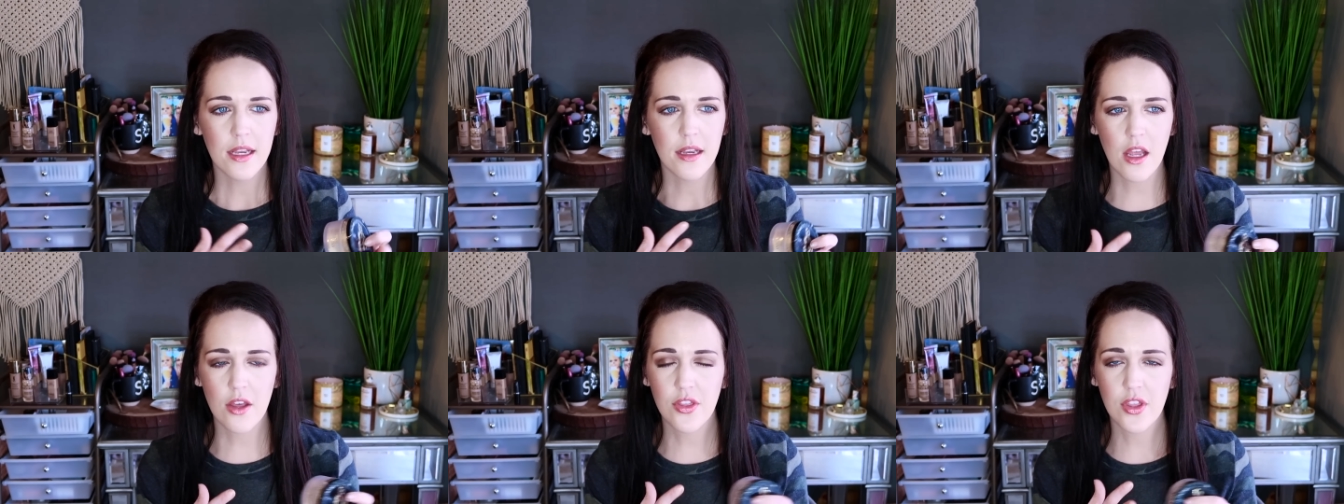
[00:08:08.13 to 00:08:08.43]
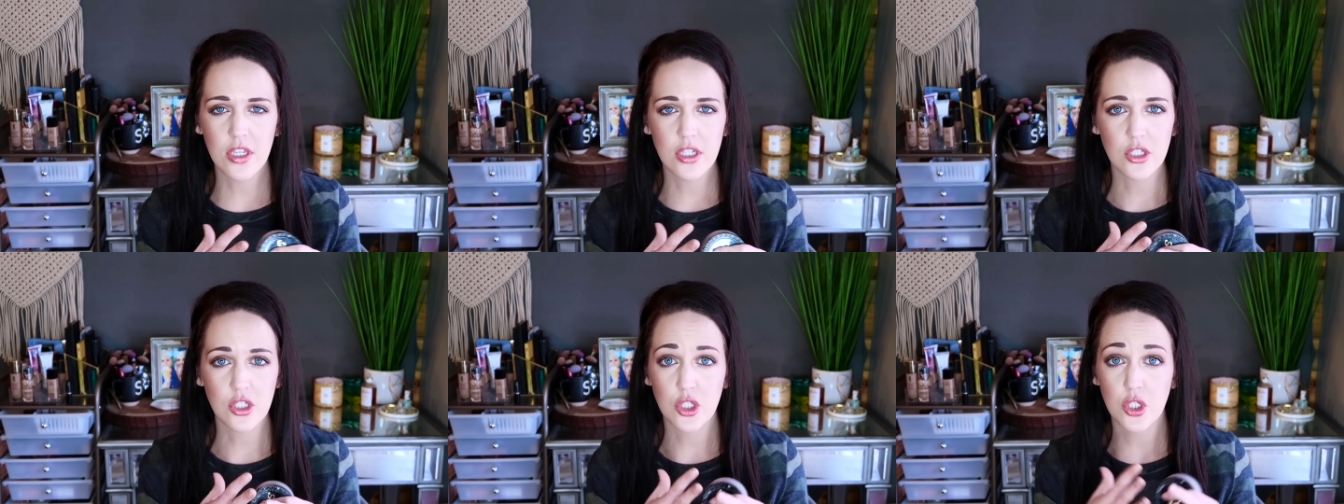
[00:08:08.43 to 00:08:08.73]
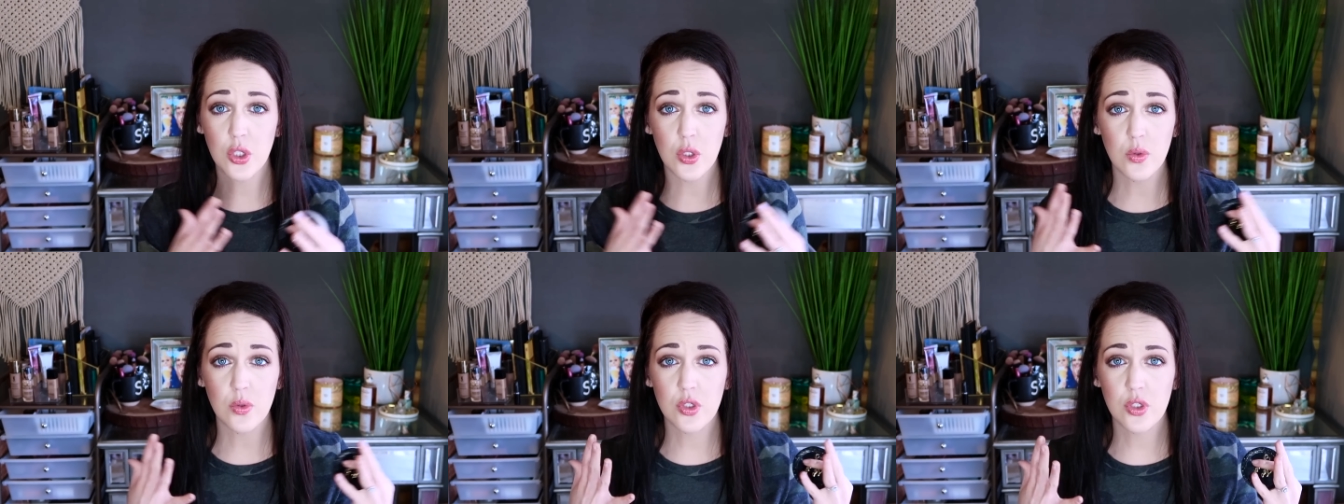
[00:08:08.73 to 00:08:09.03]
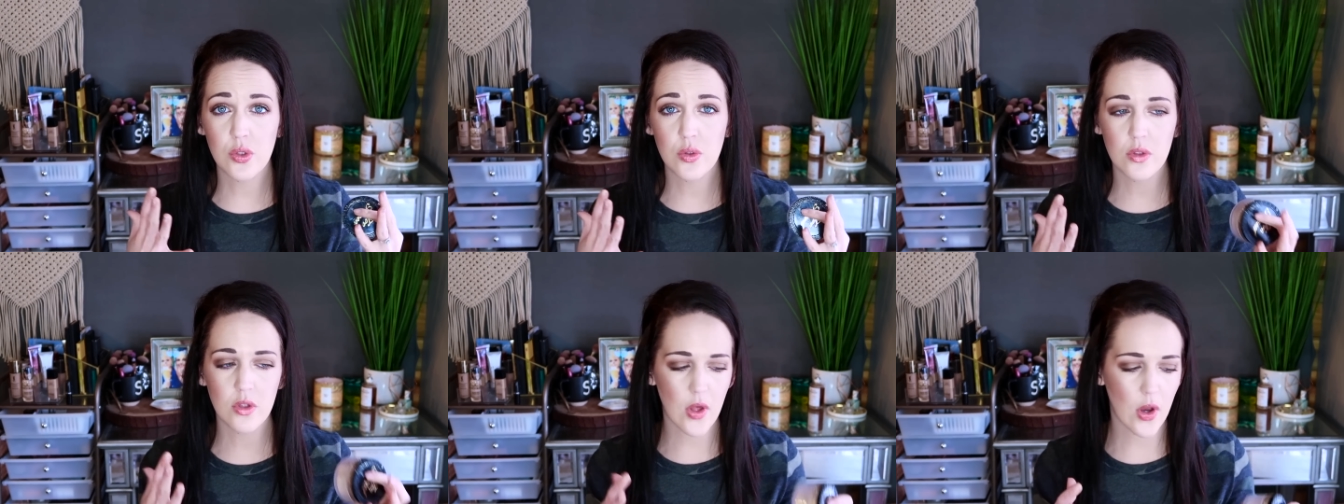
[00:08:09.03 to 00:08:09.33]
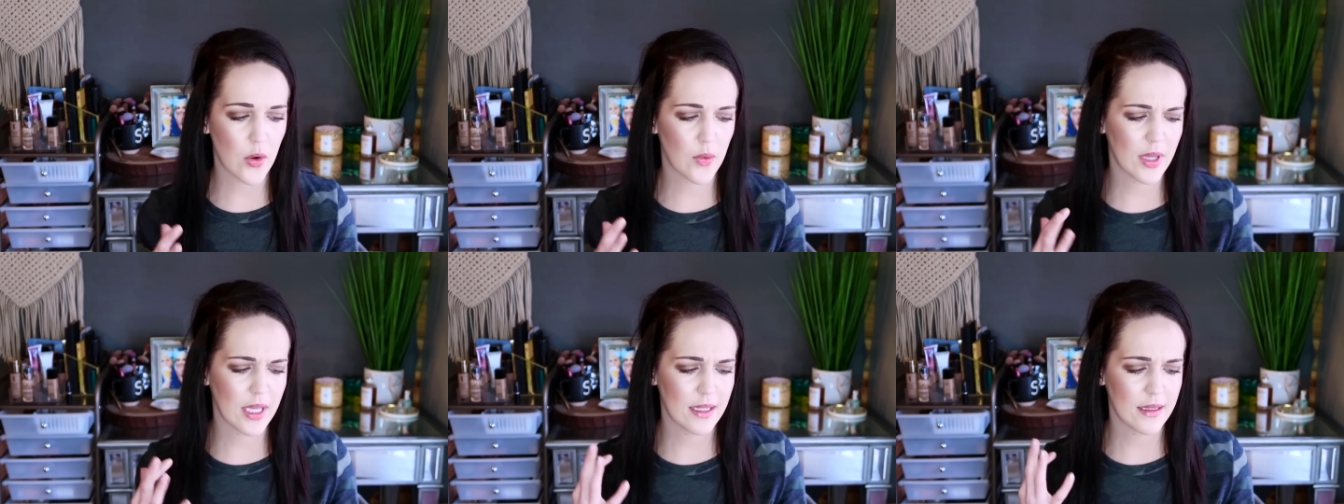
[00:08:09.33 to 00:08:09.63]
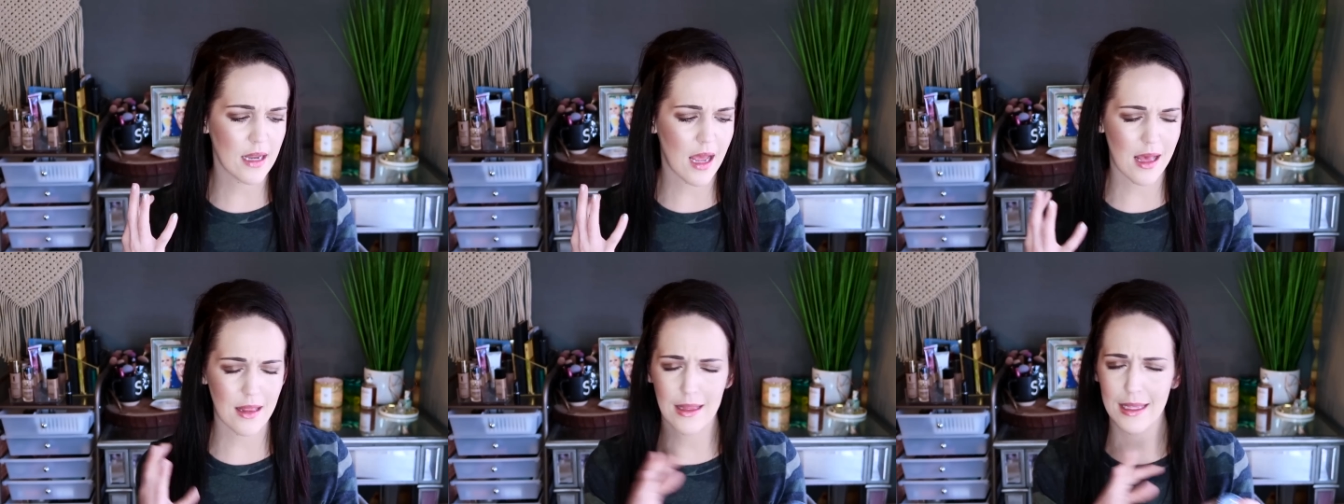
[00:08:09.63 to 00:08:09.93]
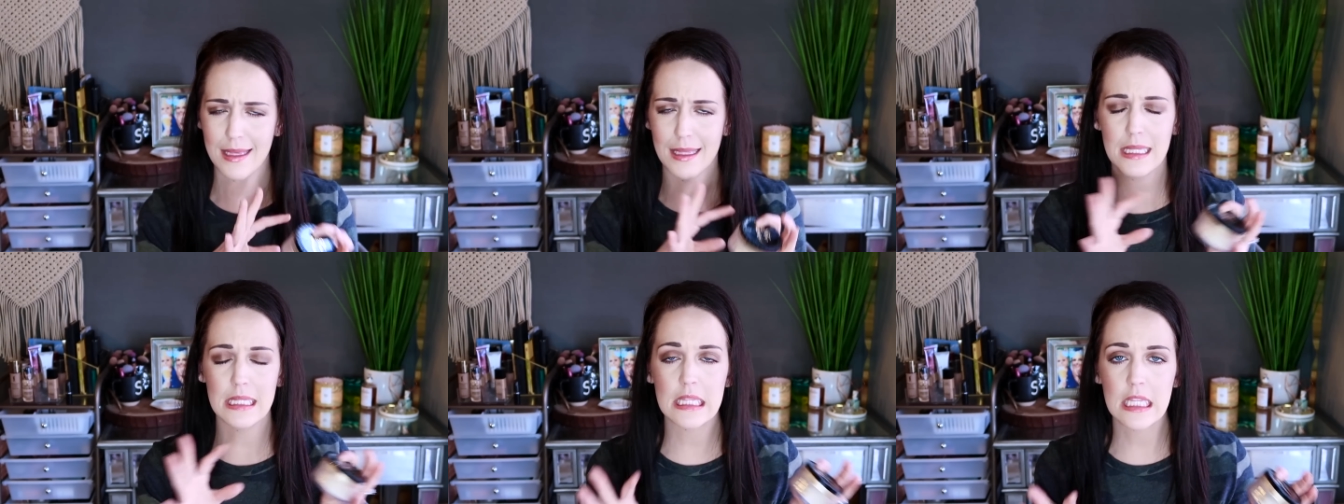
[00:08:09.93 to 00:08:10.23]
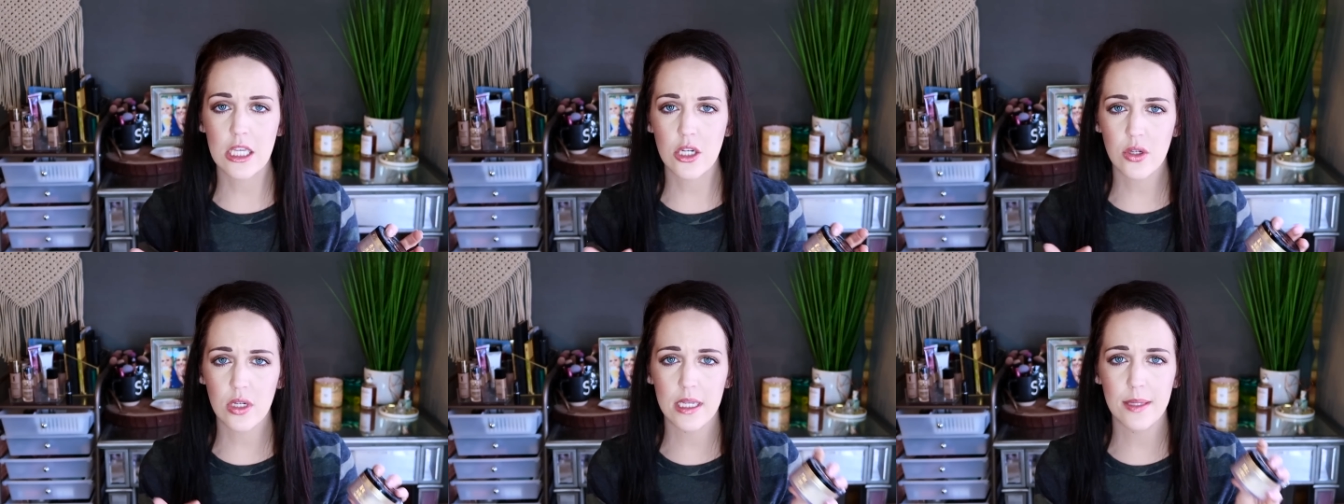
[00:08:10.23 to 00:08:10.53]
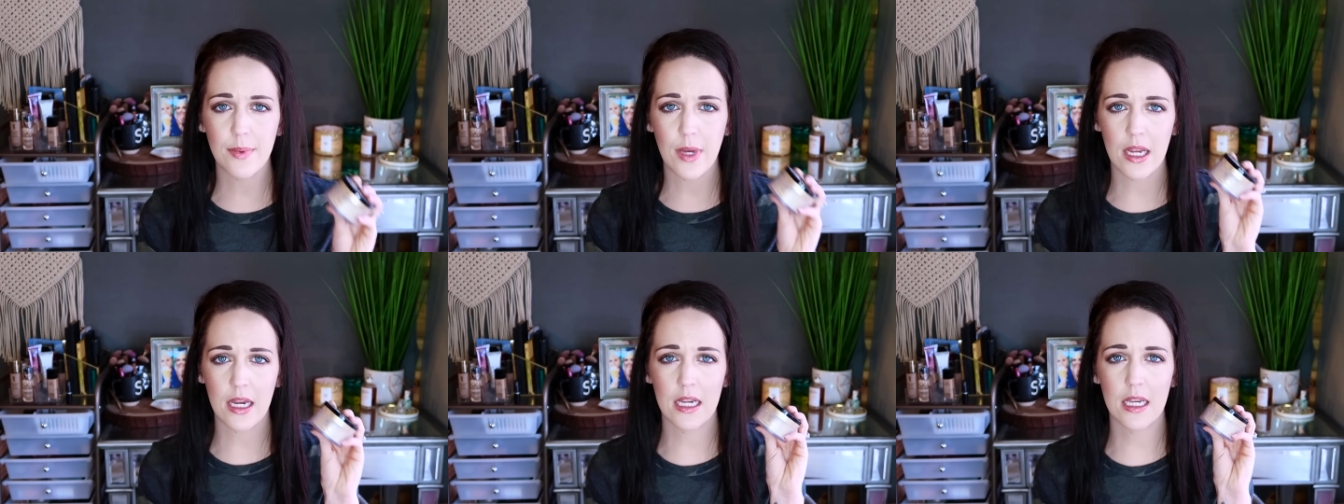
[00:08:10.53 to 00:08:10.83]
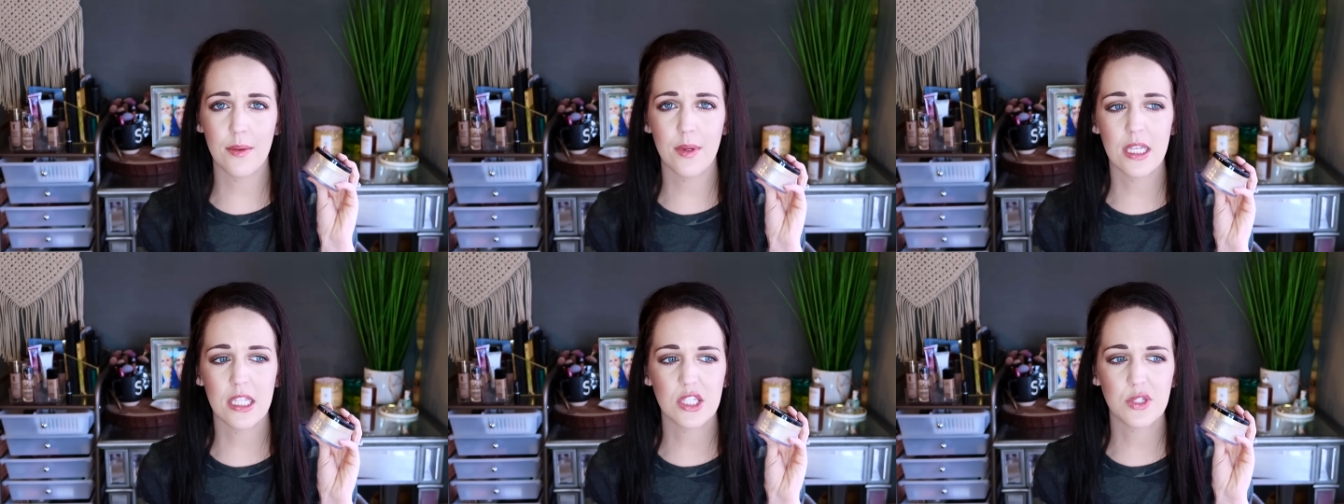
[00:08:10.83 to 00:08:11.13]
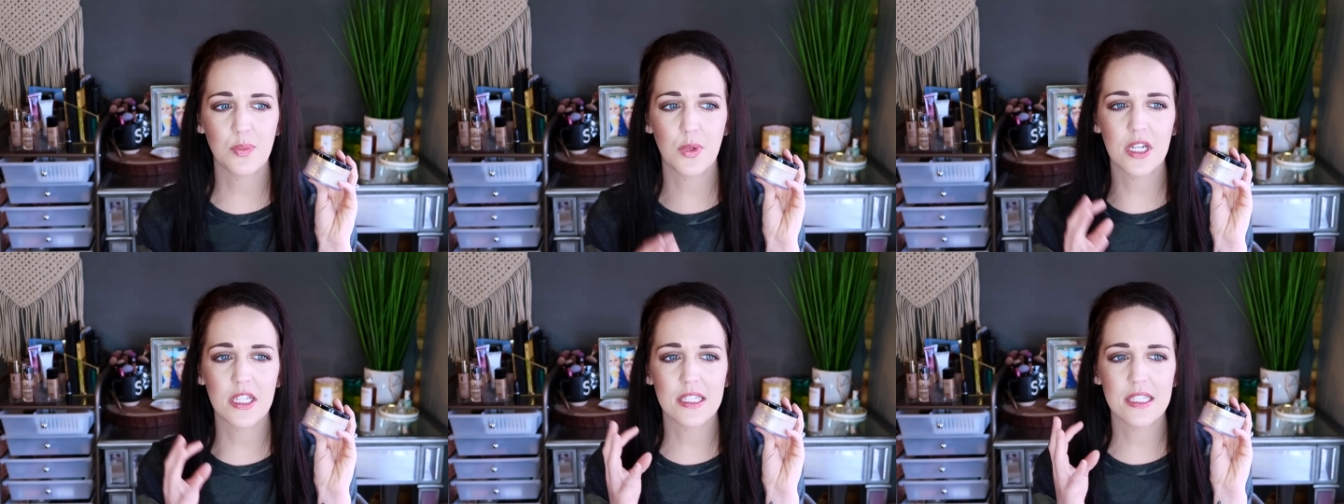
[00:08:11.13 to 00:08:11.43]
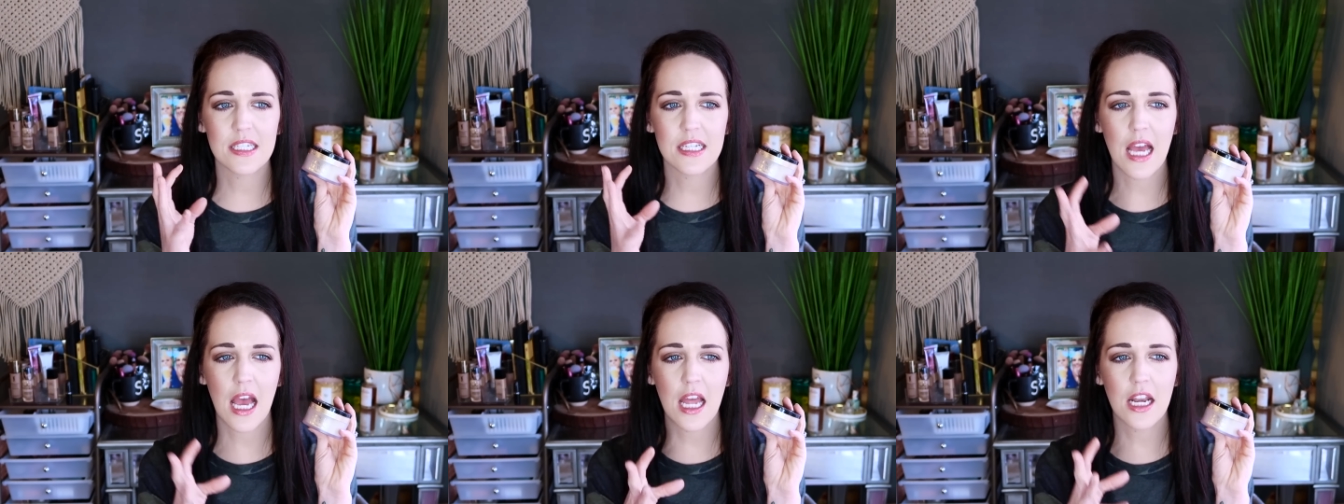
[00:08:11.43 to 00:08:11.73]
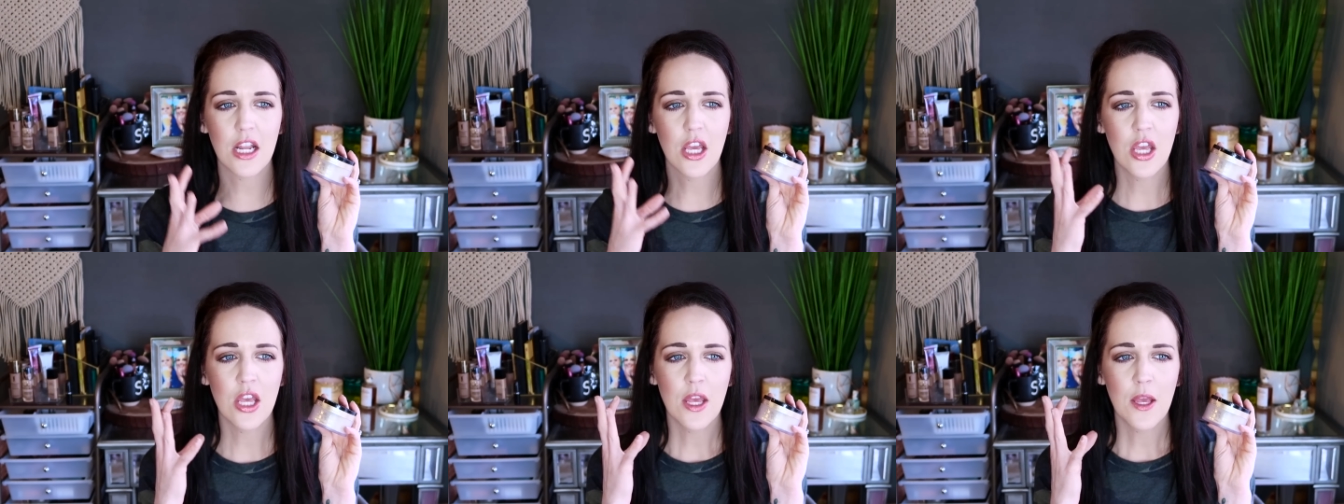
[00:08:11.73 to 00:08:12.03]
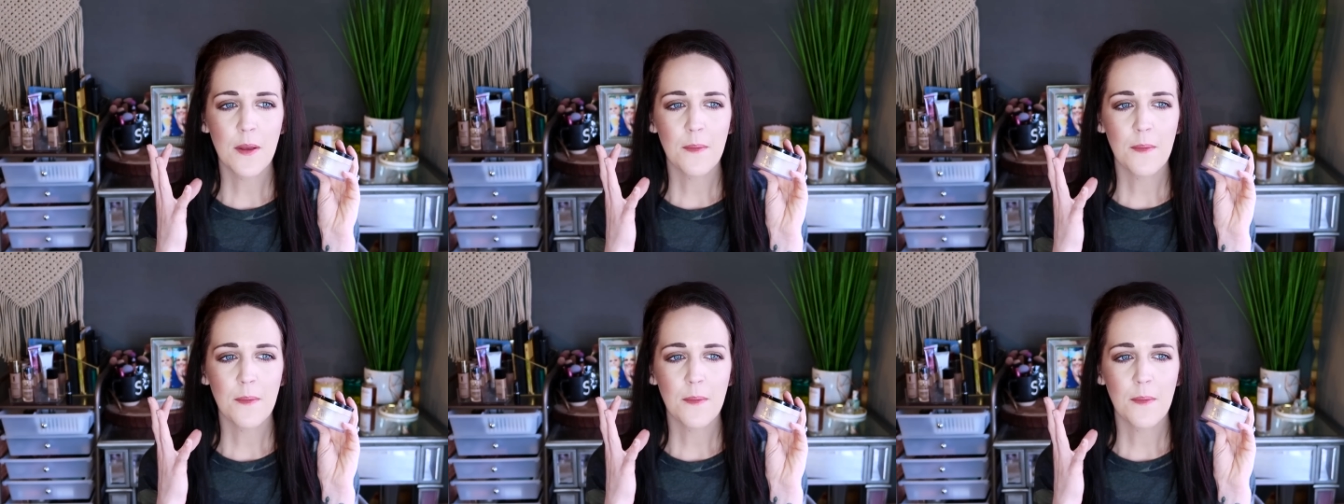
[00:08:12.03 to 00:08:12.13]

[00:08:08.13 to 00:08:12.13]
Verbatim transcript: nothing too, too glowy, not like glittery by any means, but it's not